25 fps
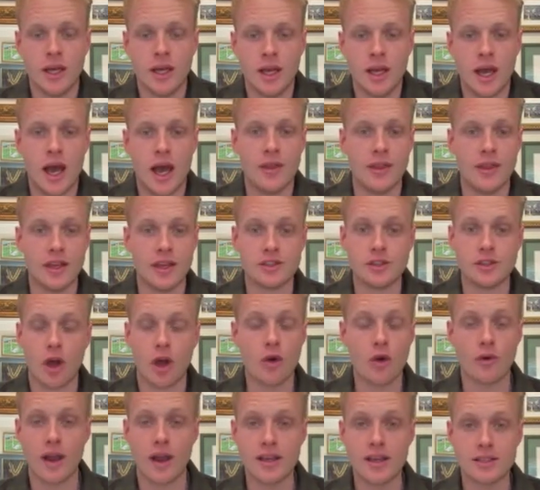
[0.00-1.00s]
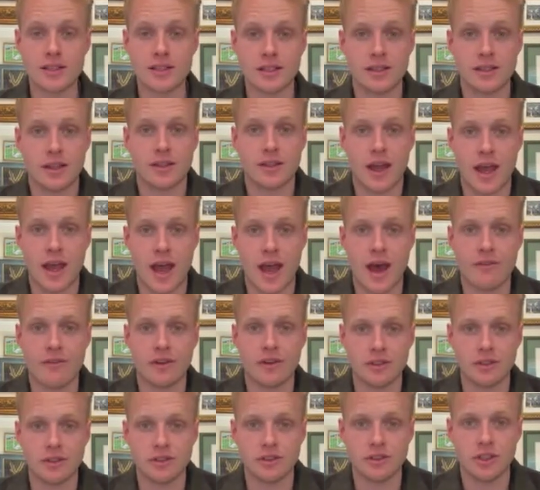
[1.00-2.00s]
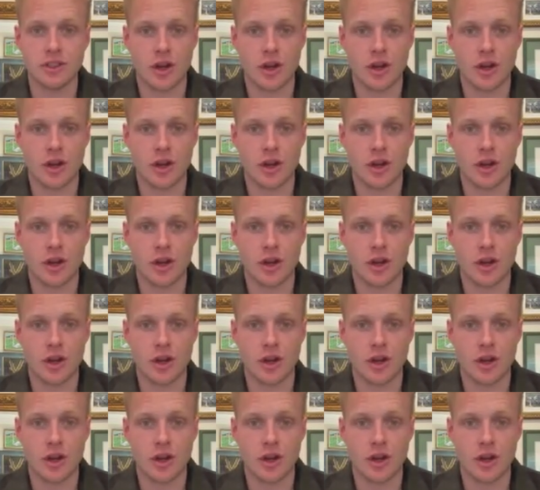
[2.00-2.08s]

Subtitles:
And there's no reason that they haven't,